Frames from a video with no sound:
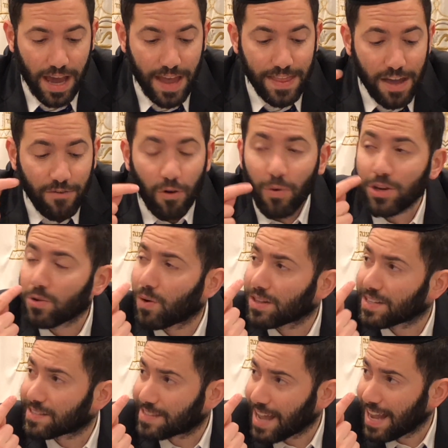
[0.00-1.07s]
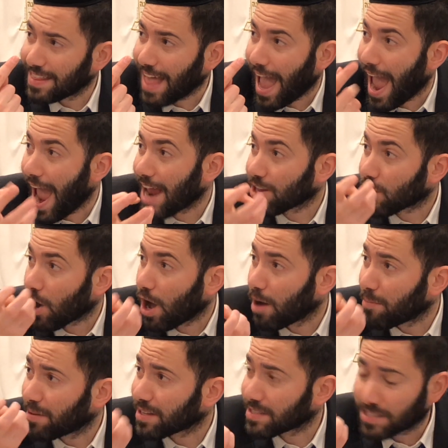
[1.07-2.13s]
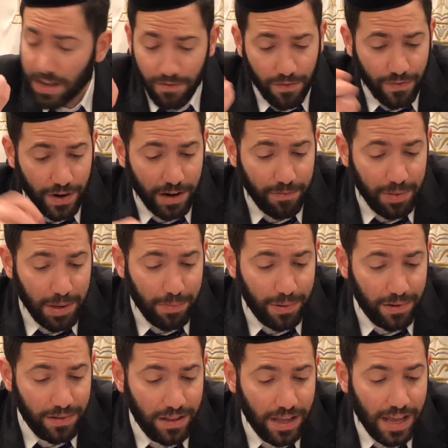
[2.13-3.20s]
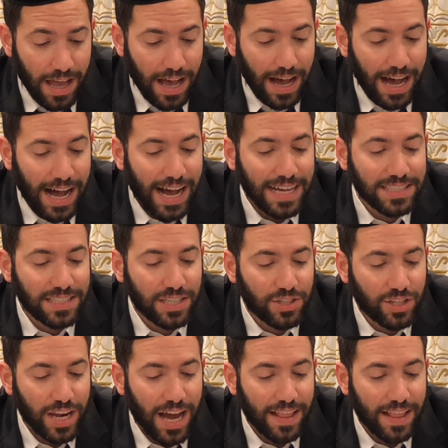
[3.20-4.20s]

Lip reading: And therefore, when you understand that, and you're humbling yourself in front of people, then the